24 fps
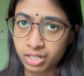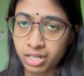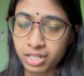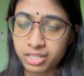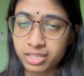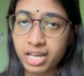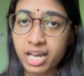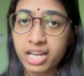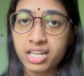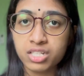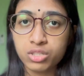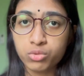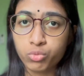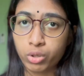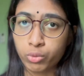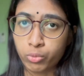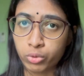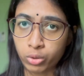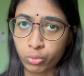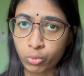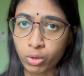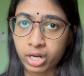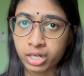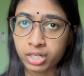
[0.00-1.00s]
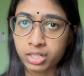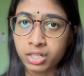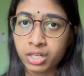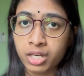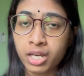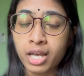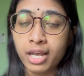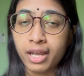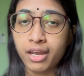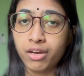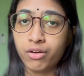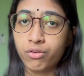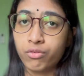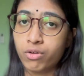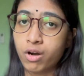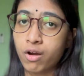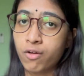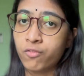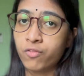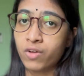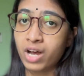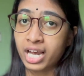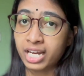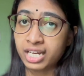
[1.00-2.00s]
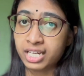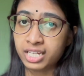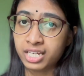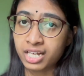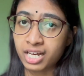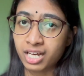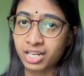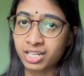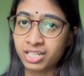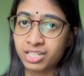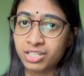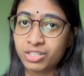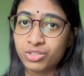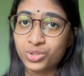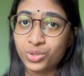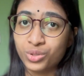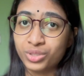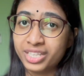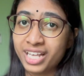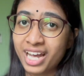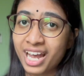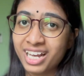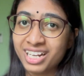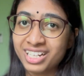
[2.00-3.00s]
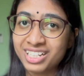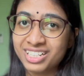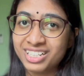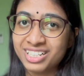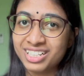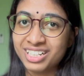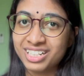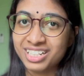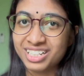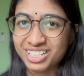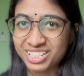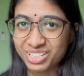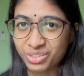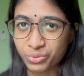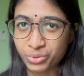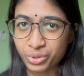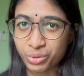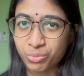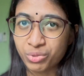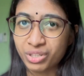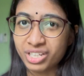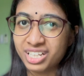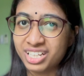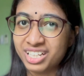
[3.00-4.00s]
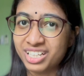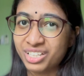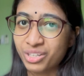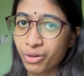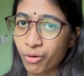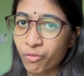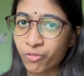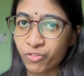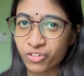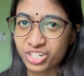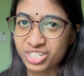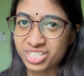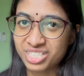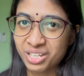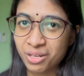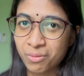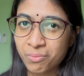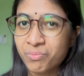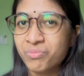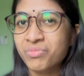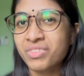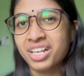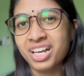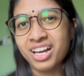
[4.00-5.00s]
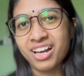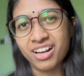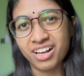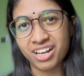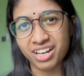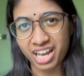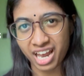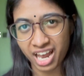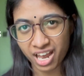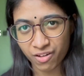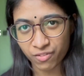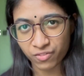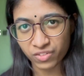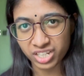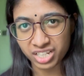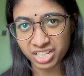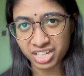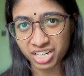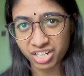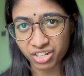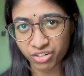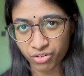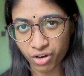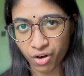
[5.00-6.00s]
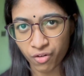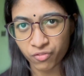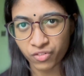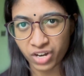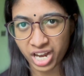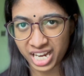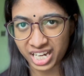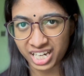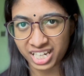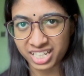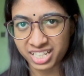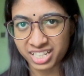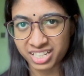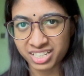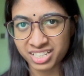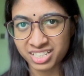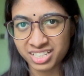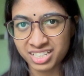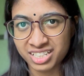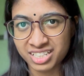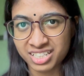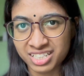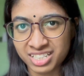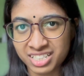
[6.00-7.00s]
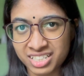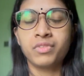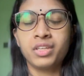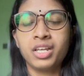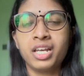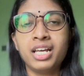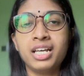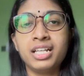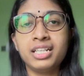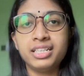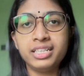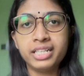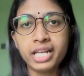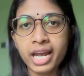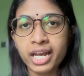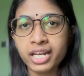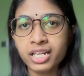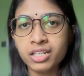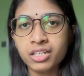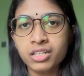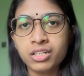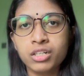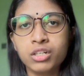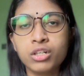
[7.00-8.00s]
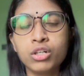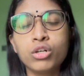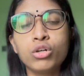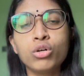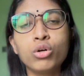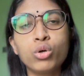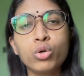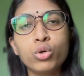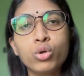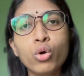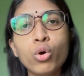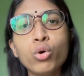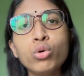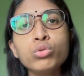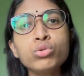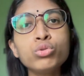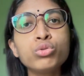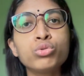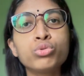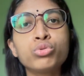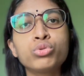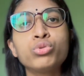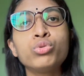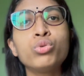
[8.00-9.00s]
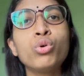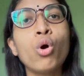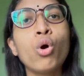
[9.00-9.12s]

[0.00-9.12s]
That is what we want, a rough idea. So that will be your first tip, having a rough idea. Then go through